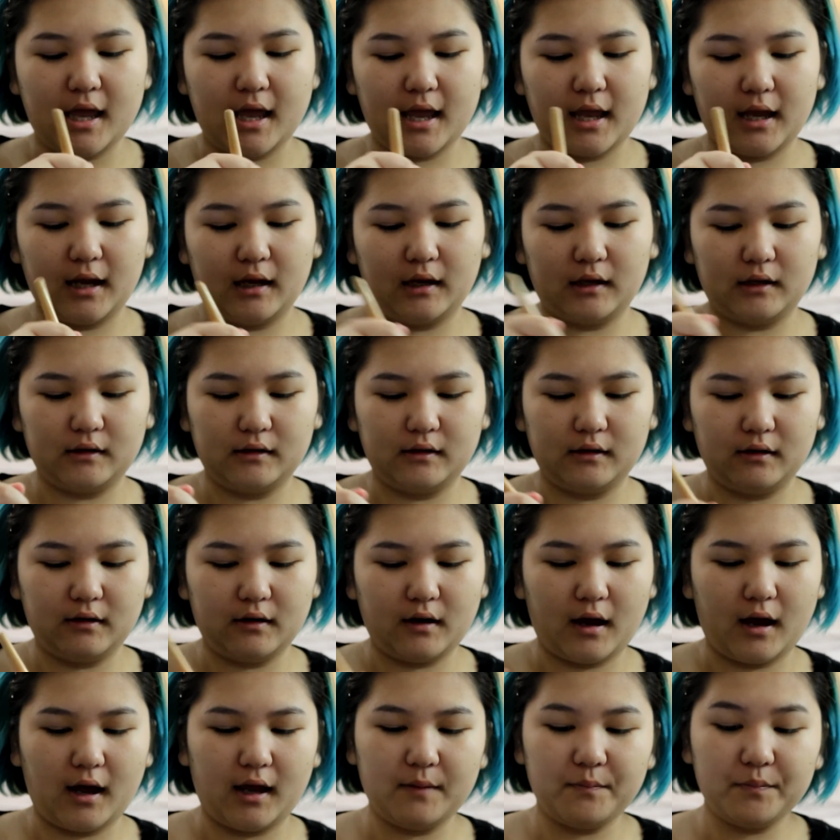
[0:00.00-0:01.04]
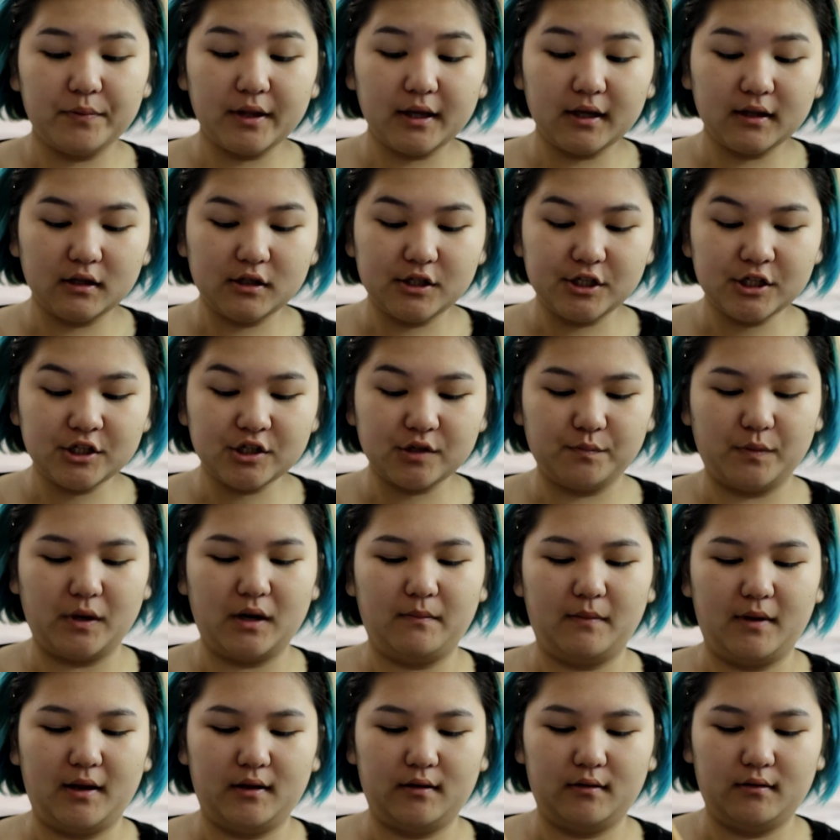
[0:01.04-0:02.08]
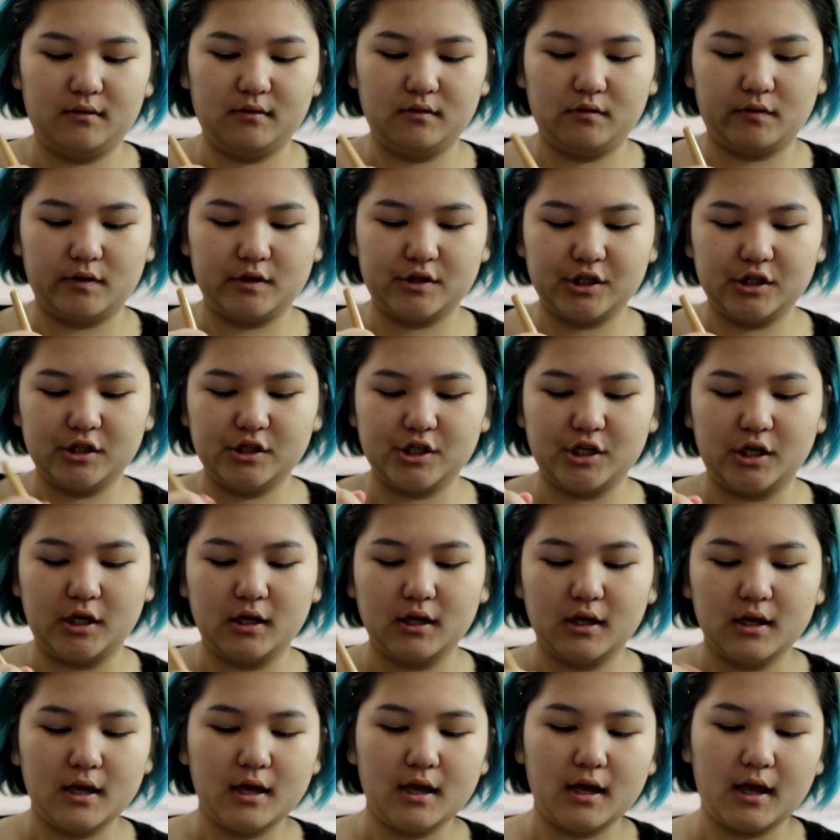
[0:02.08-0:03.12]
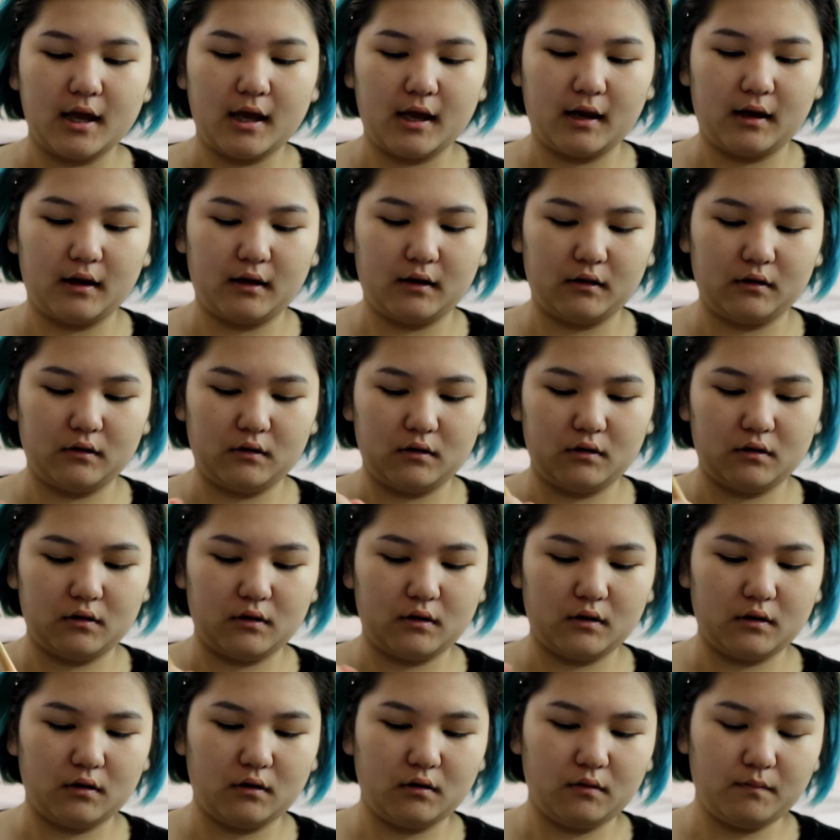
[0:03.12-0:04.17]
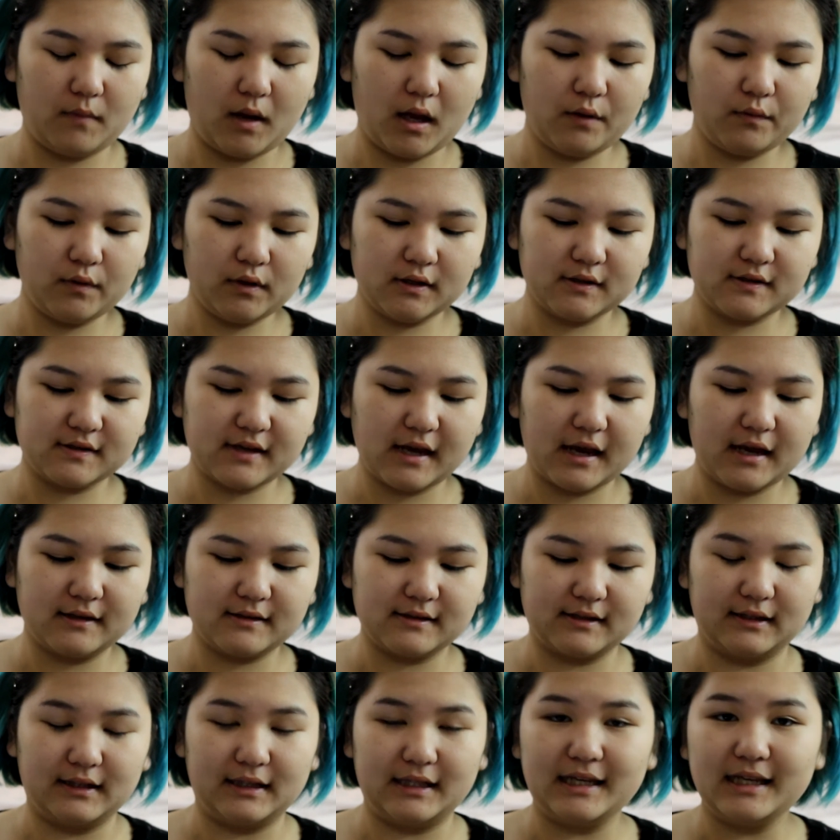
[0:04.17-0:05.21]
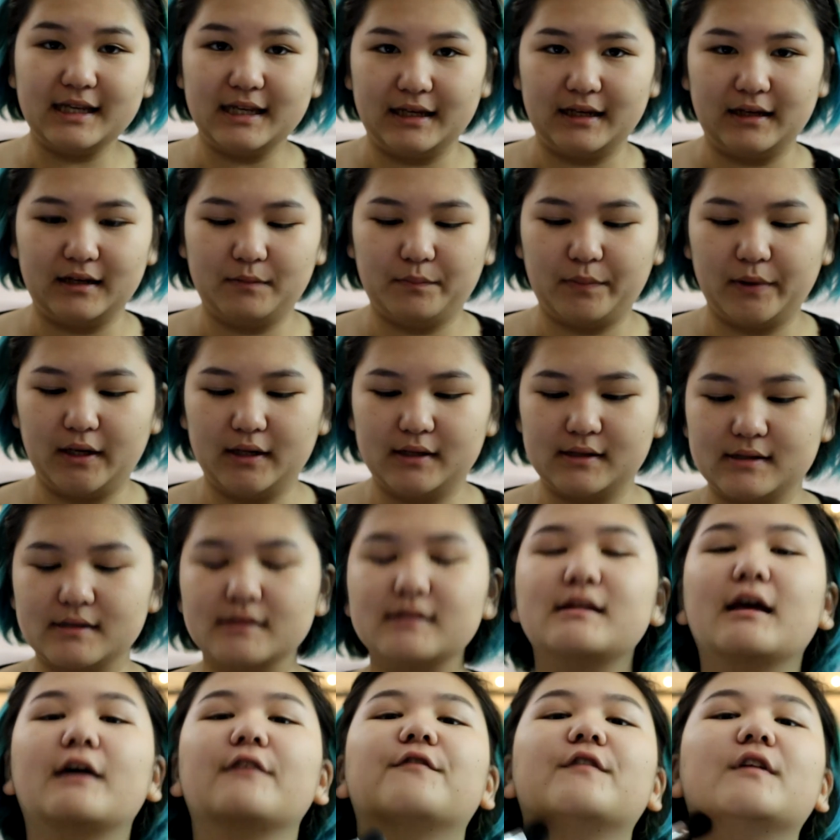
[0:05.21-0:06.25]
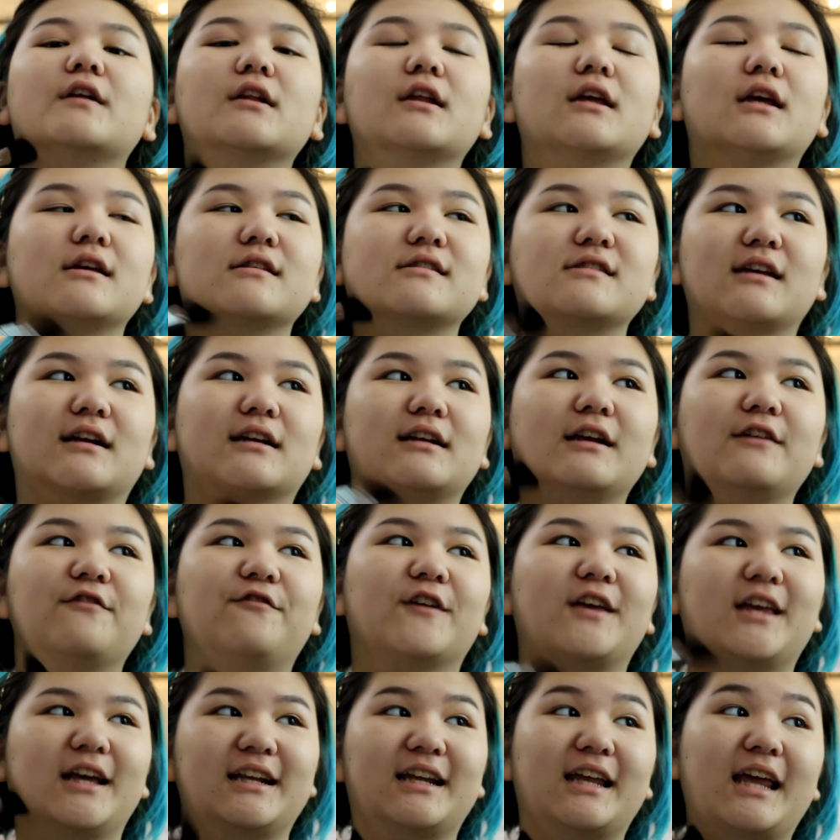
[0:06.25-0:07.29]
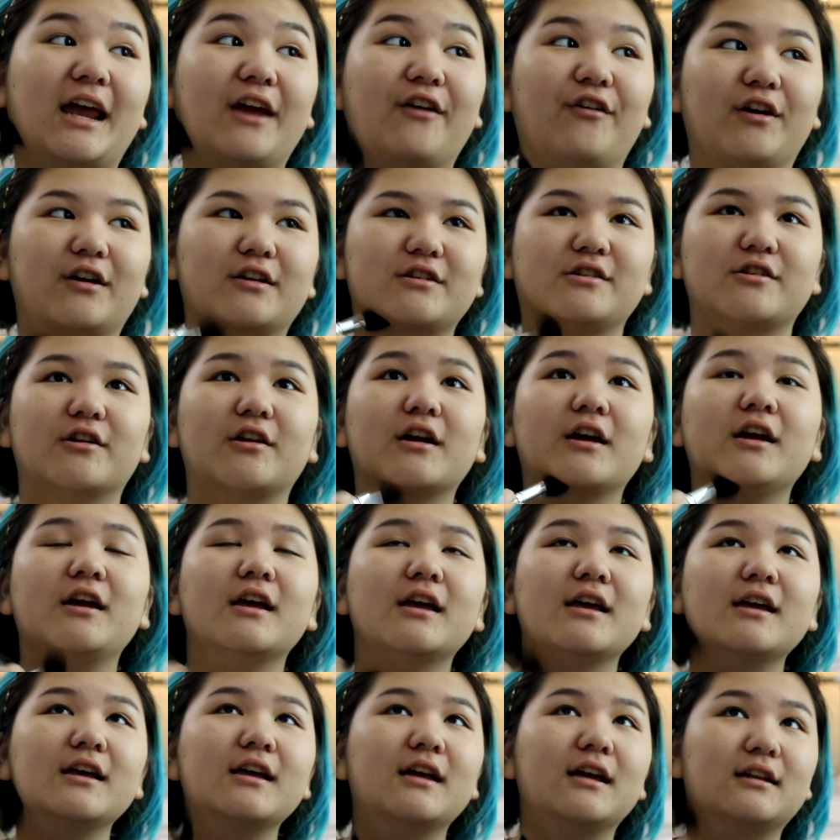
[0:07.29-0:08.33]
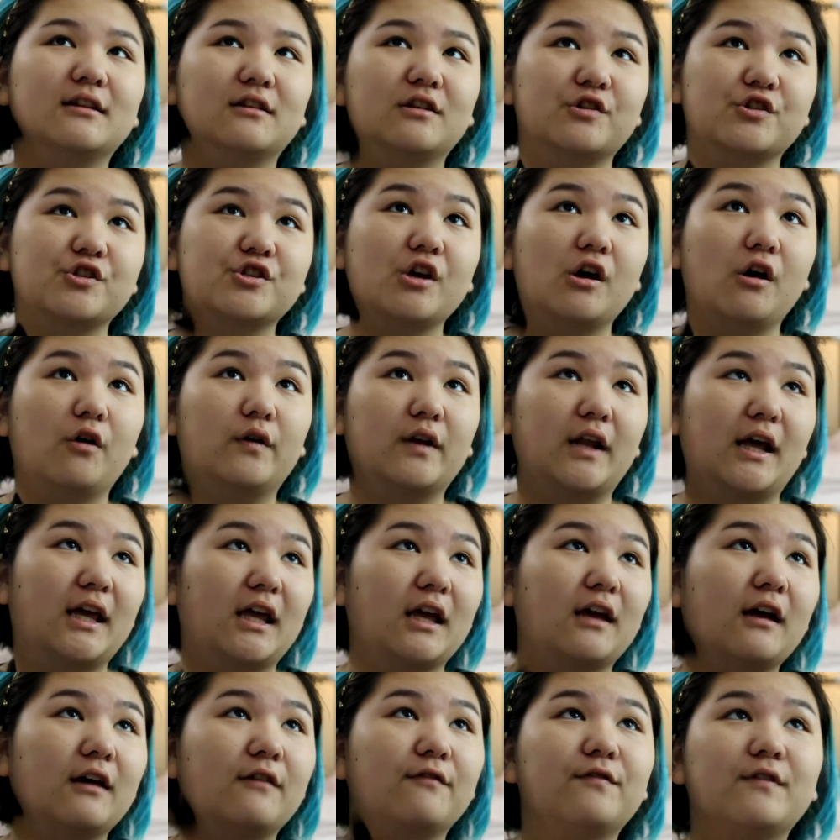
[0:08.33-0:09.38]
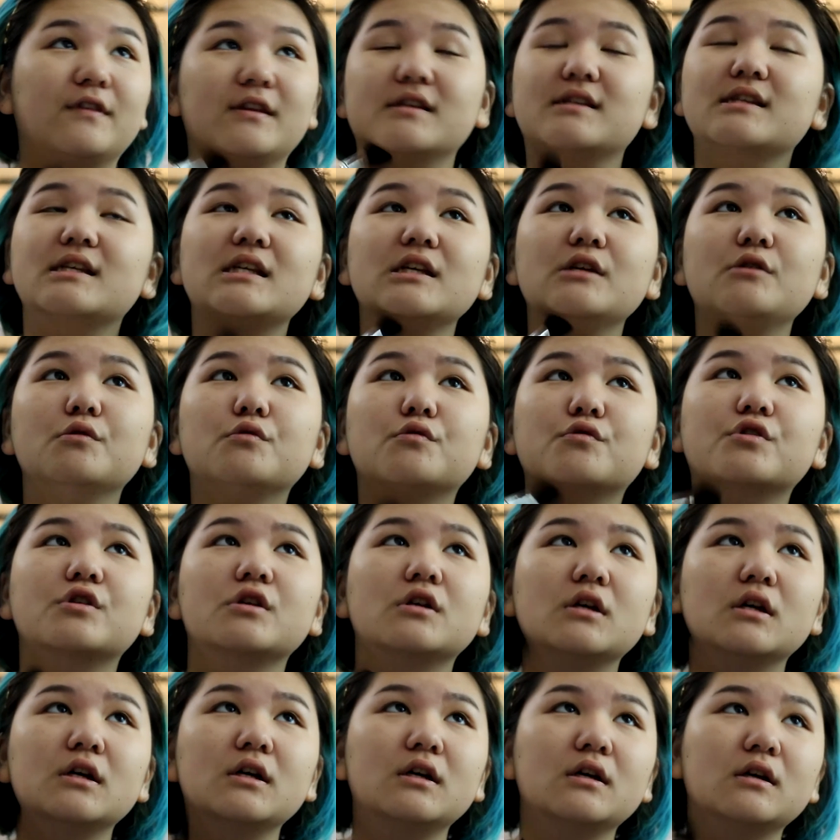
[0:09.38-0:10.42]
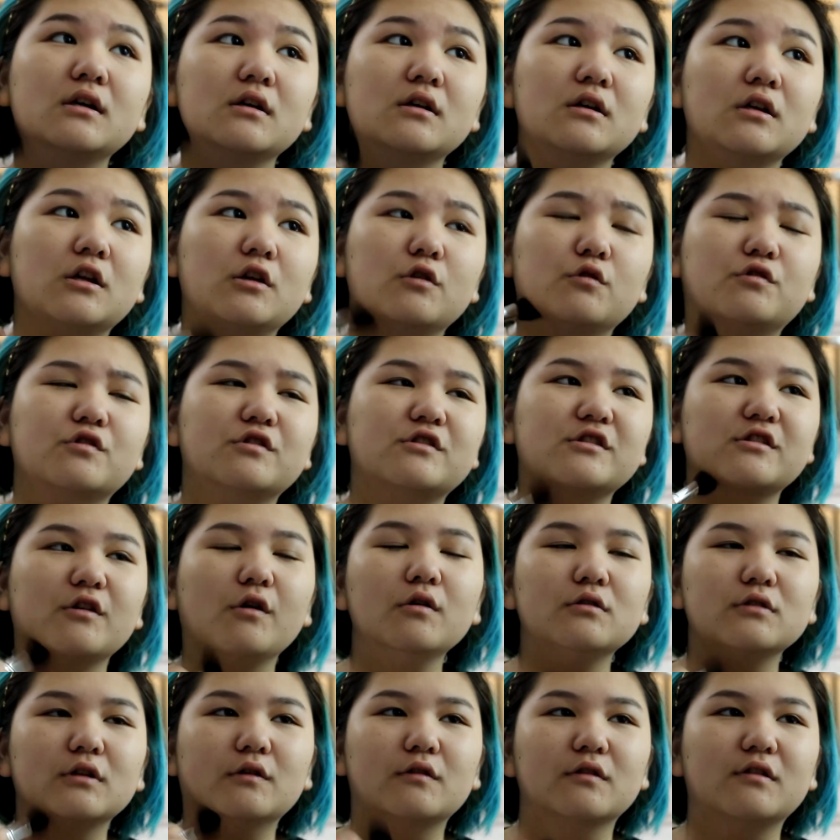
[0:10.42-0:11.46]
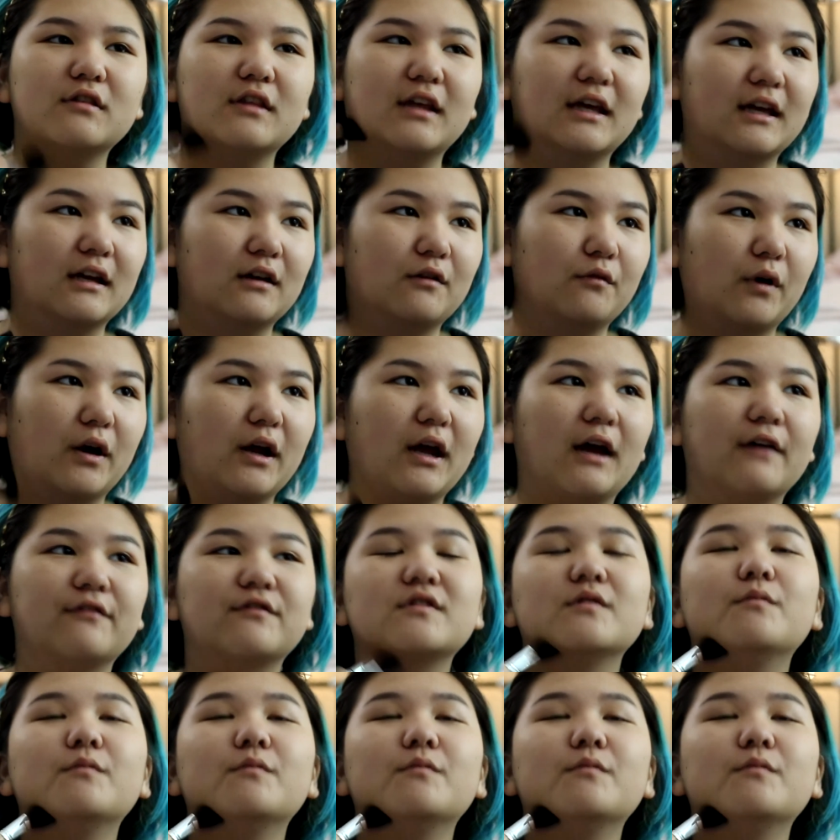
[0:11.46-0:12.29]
And I play the gingerbread man, or Gingy. And I wouldn't say it's a lead, but it's definitely a significant character in the show. And I have this huge, huge solo thing where I have